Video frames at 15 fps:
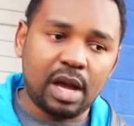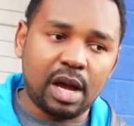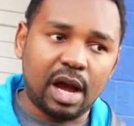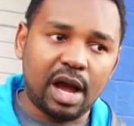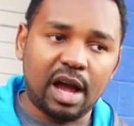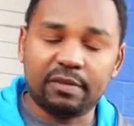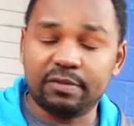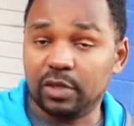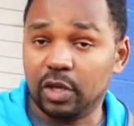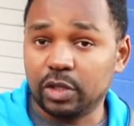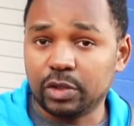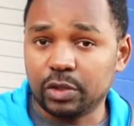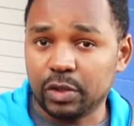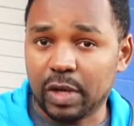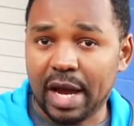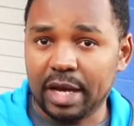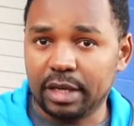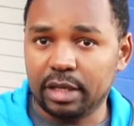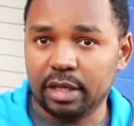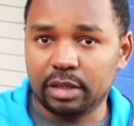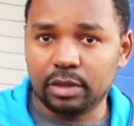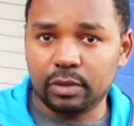I have not tried
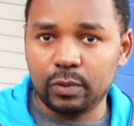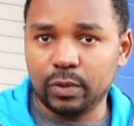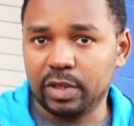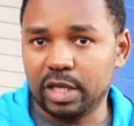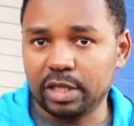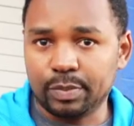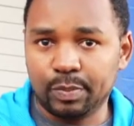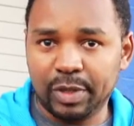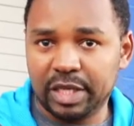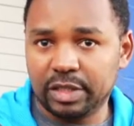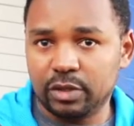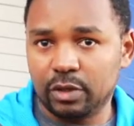it with the speeds